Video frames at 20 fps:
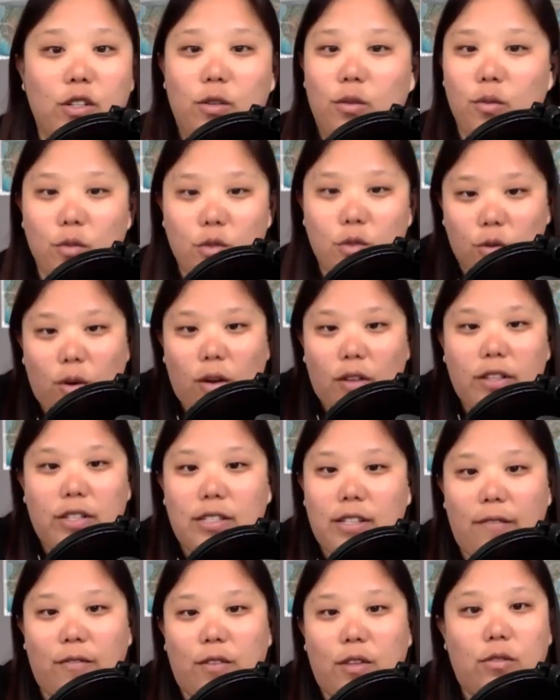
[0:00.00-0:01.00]
do all the
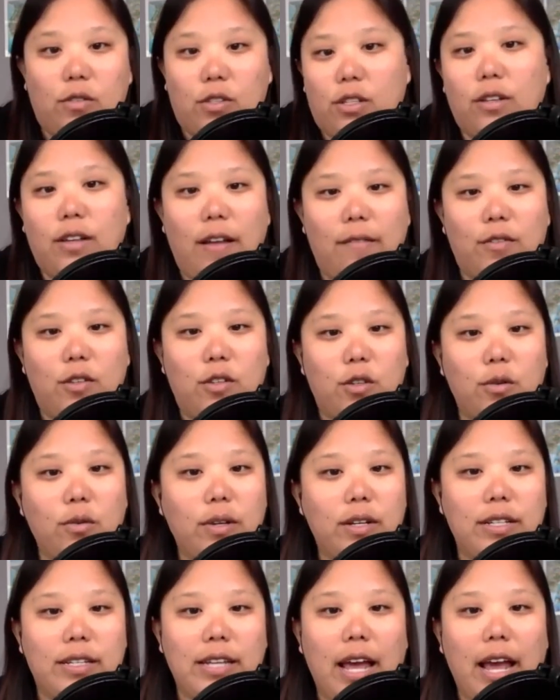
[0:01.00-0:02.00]
stuff that you still have to do
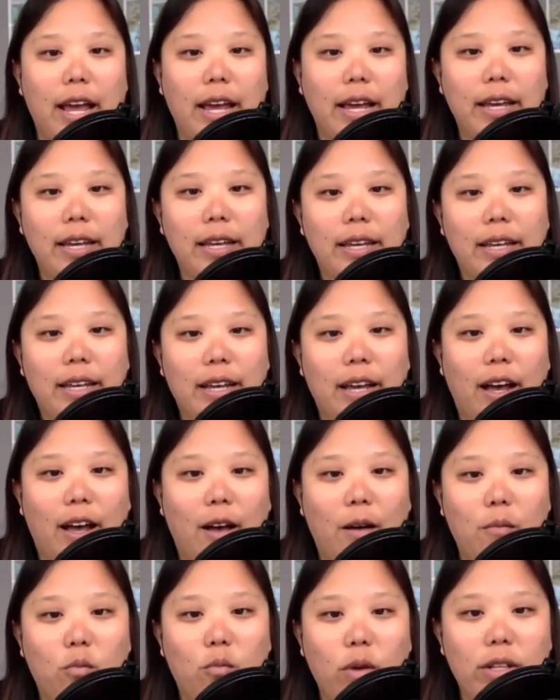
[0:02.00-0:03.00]
in a day
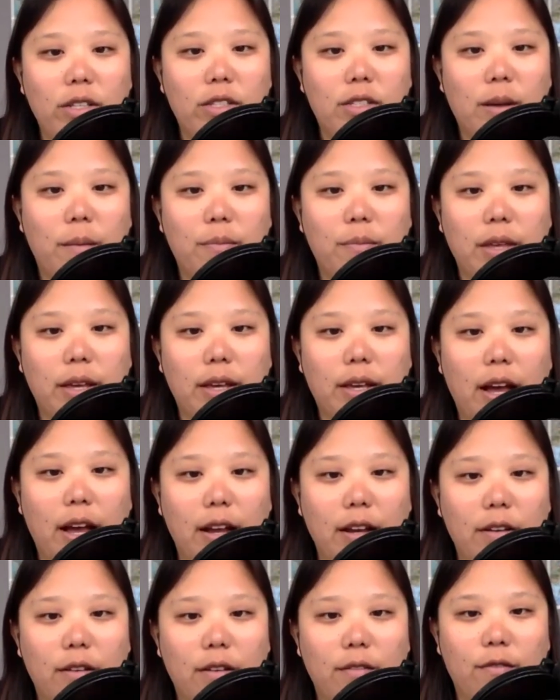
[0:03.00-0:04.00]
when something
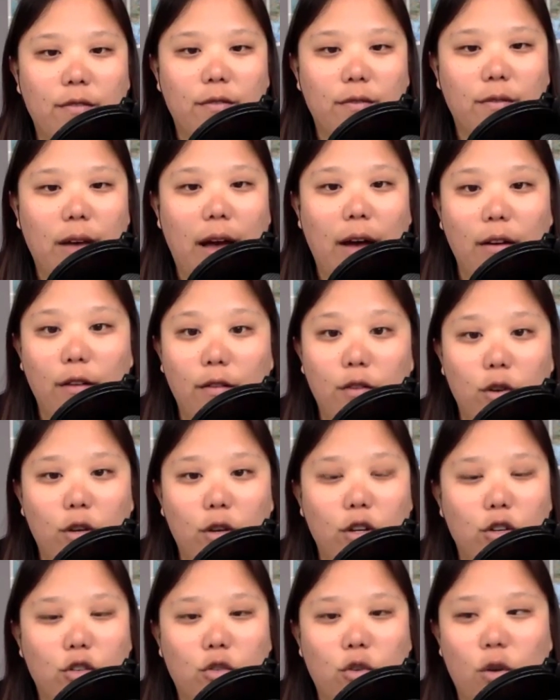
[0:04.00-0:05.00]
kind of out of your
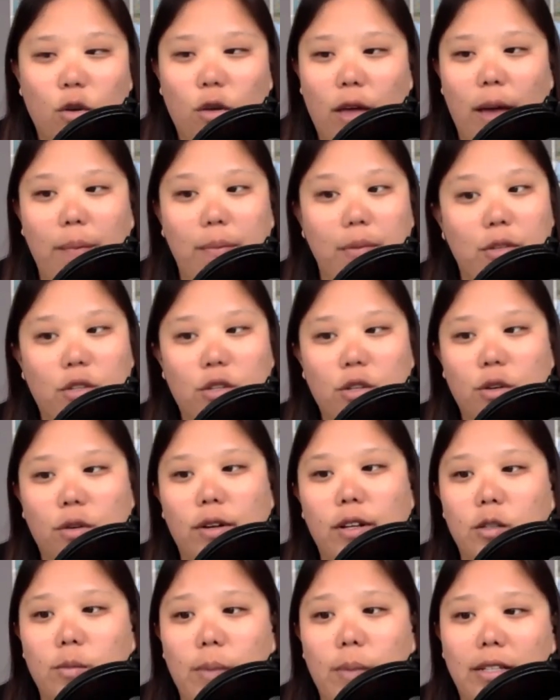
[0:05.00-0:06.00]
control happens to you
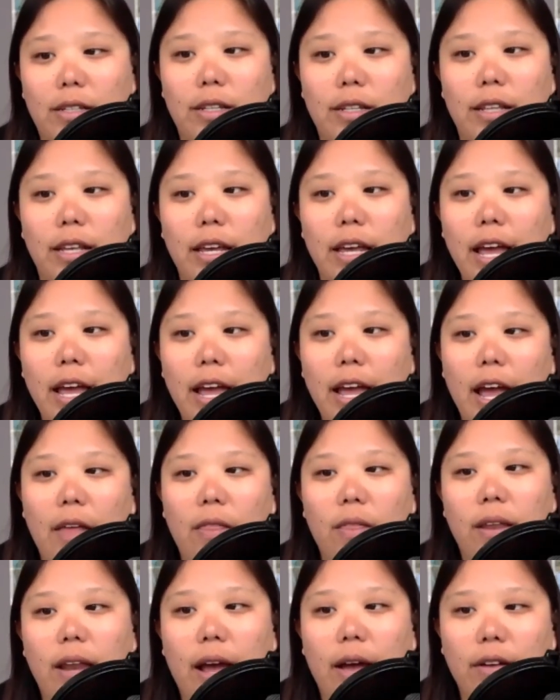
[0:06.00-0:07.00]
unexpectedly?
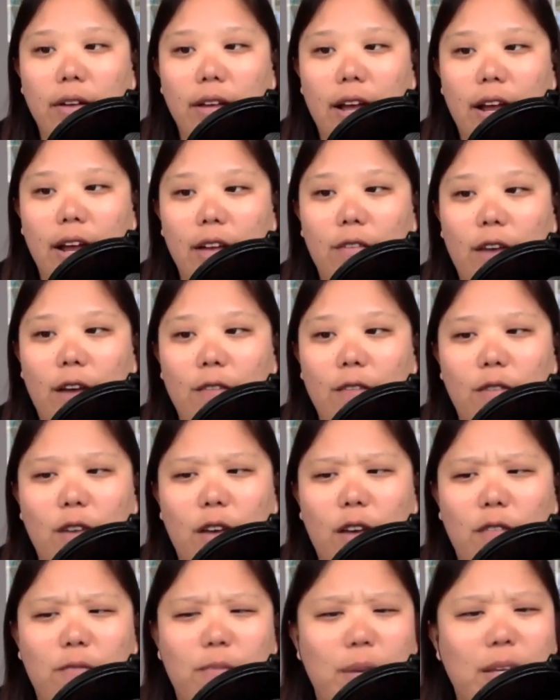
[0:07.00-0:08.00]
And then how to kind of have
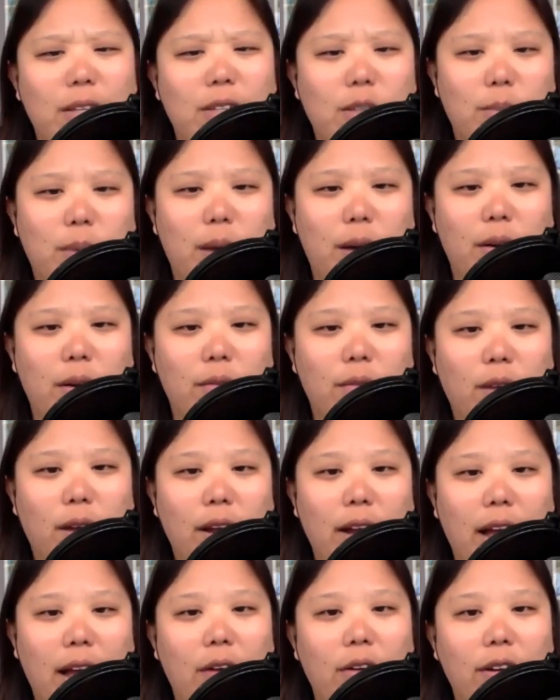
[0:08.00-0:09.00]
peace about it,
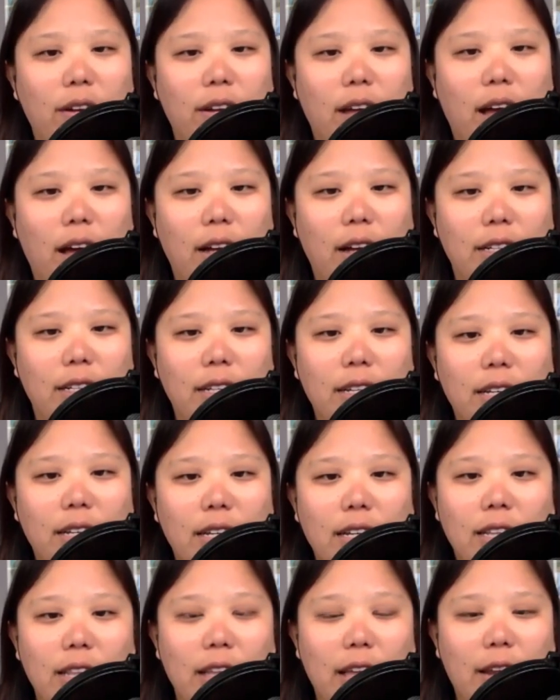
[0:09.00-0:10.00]
right? How to not
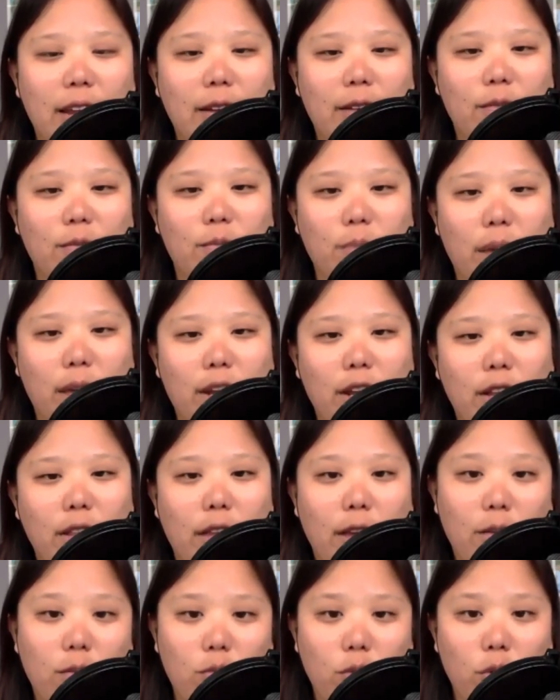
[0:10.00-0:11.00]
let it
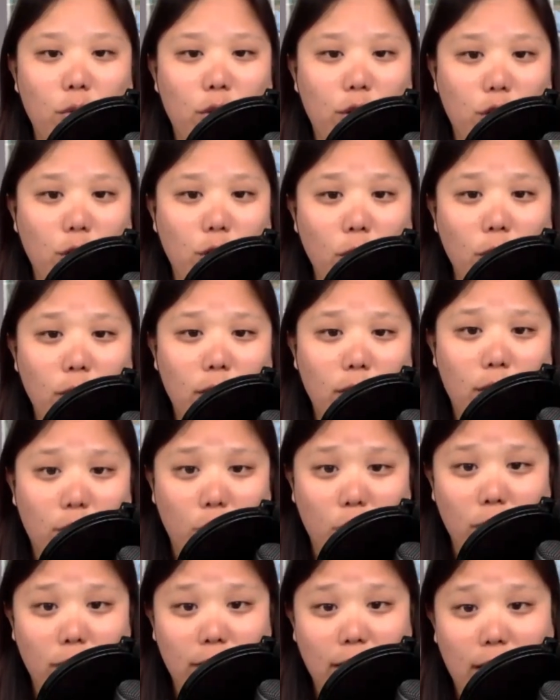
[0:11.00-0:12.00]
ruin
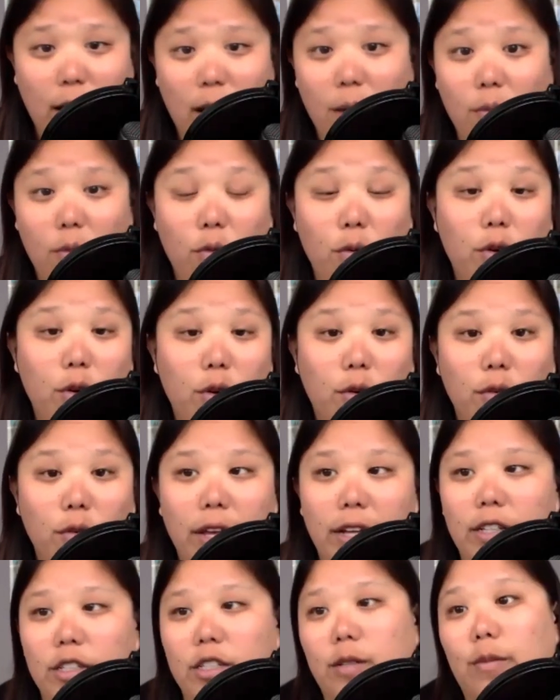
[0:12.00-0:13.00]
your time or ruin your
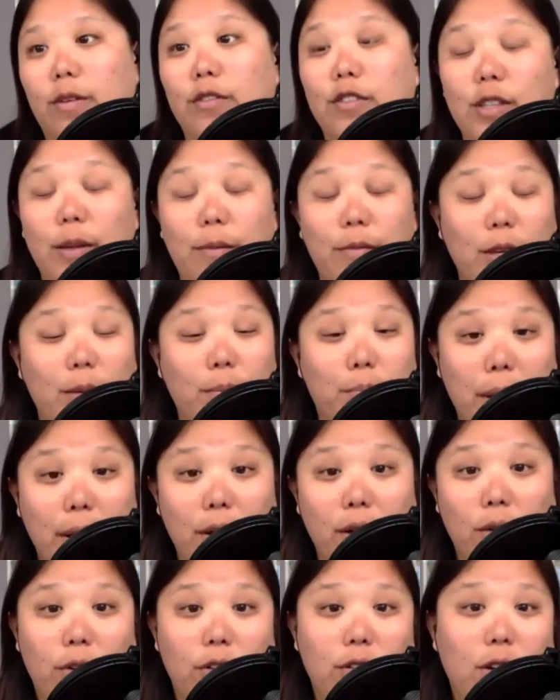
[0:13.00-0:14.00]
relationship. If something
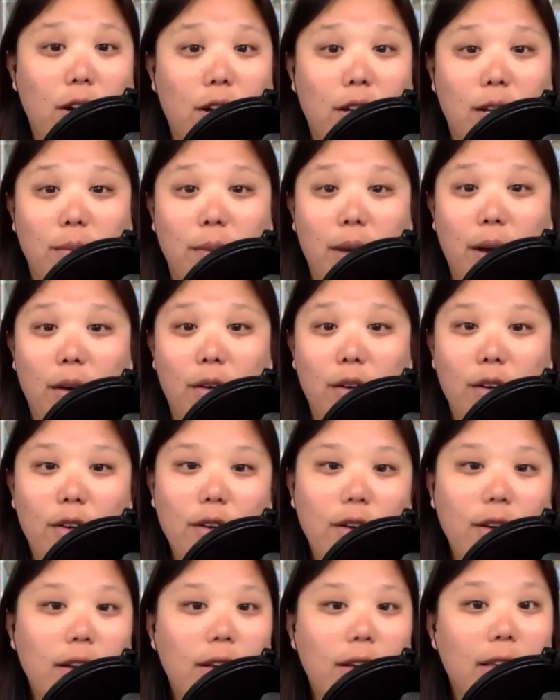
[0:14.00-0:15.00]
bigger, we're talking about
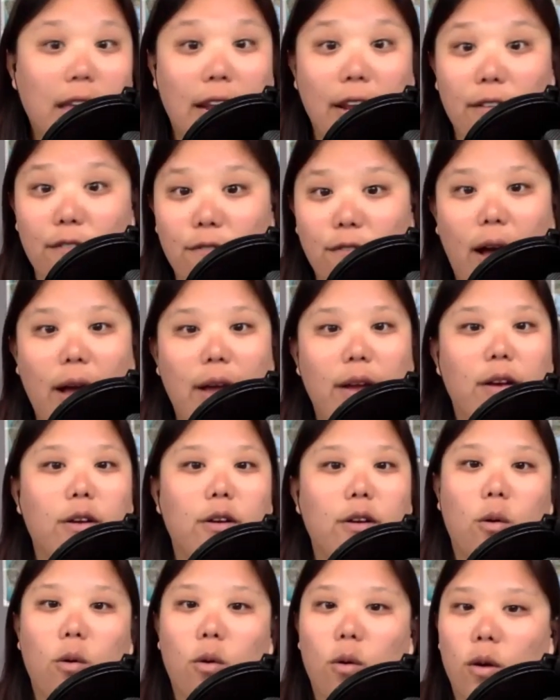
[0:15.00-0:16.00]
getting
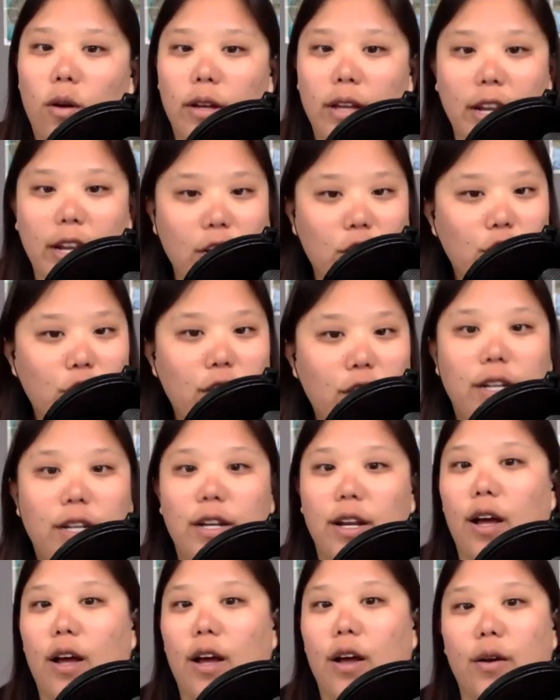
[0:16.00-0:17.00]
fired or getting
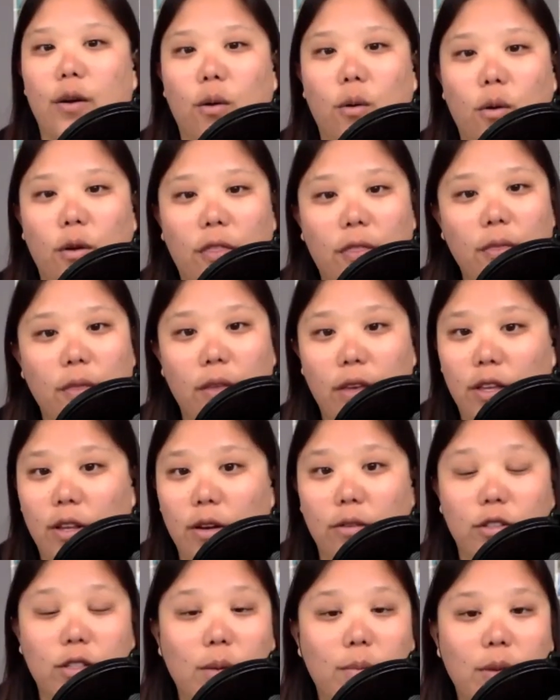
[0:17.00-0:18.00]
cheated on, or, you
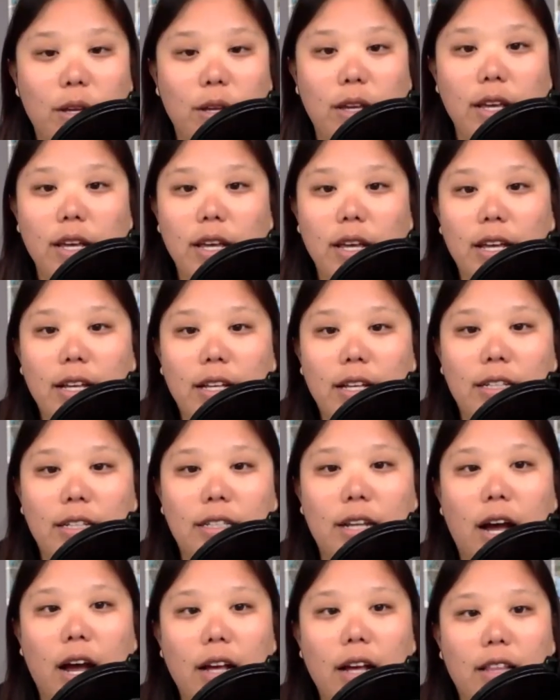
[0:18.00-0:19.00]
know, somebody
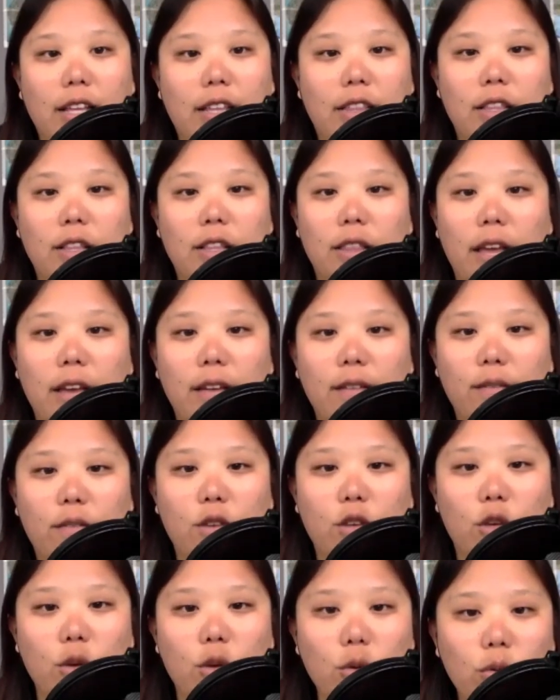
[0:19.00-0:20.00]
dying, like
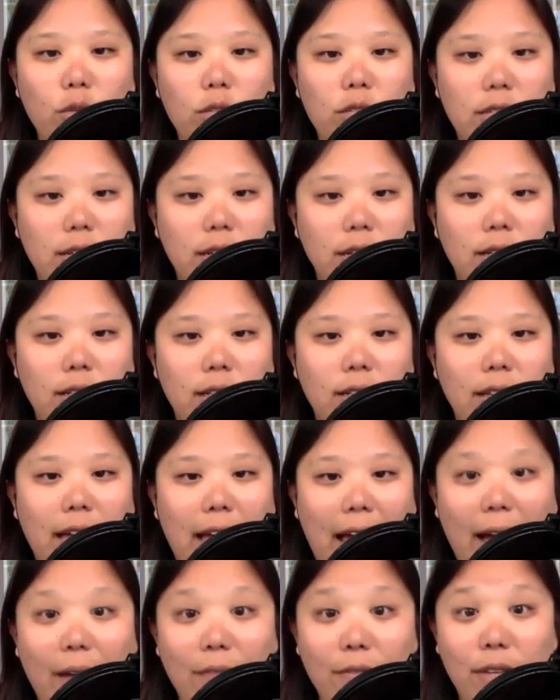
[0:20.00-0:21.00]
you still
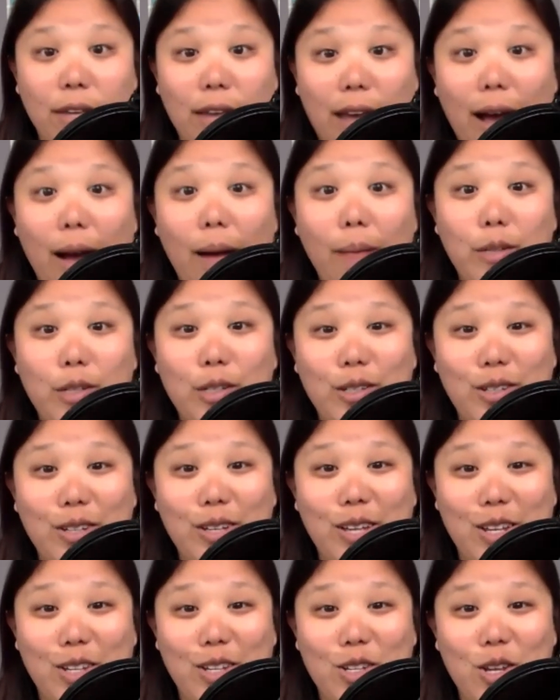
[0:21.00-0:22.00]
have the option to
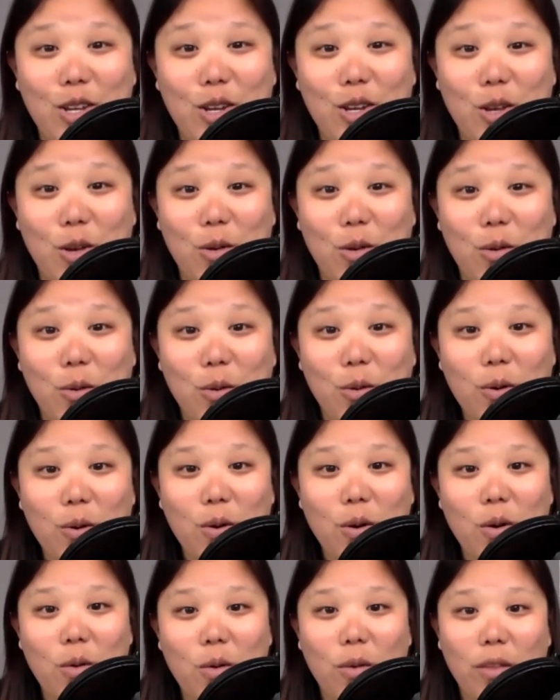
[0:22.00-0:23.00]
continue
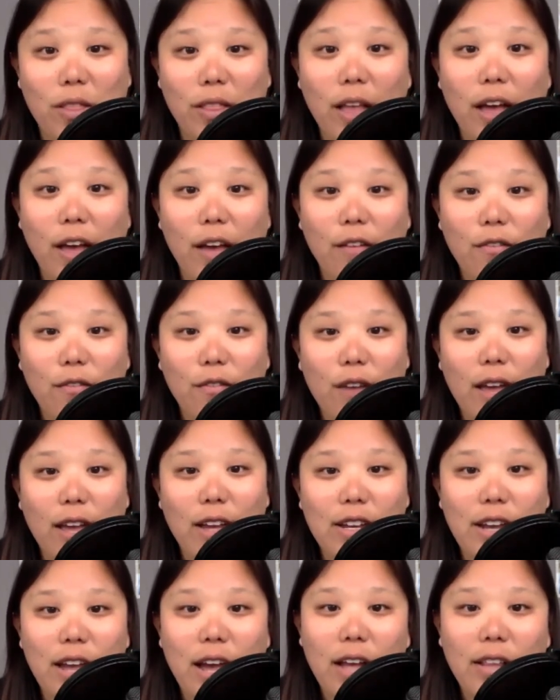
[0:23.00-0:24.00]
with life
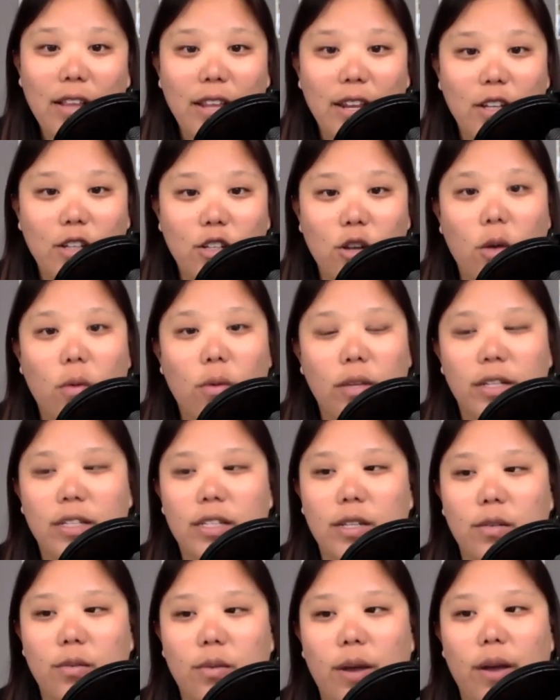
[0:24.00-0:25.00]
and not let it totally
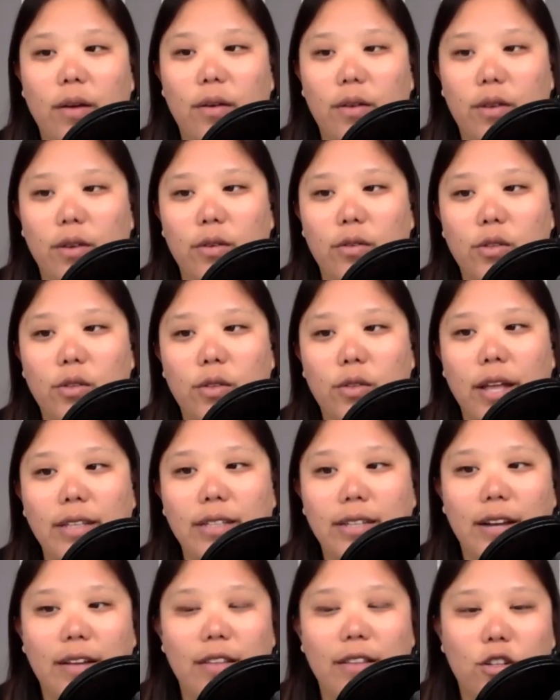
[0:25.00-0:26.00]
derail you. So that's
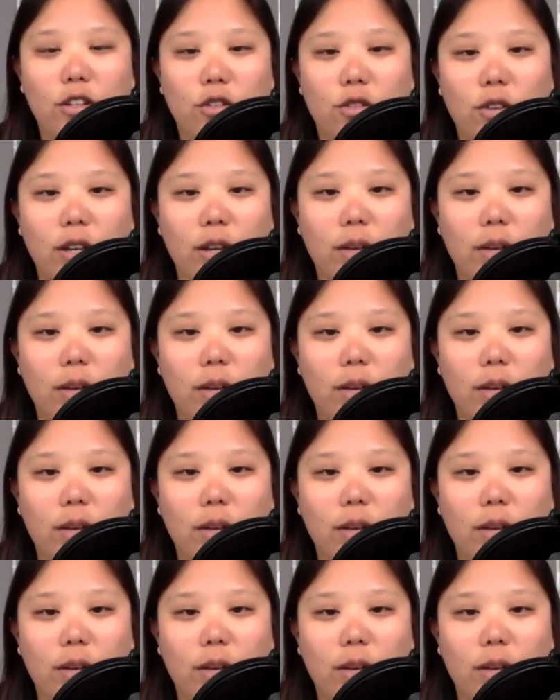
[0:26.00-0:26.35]
let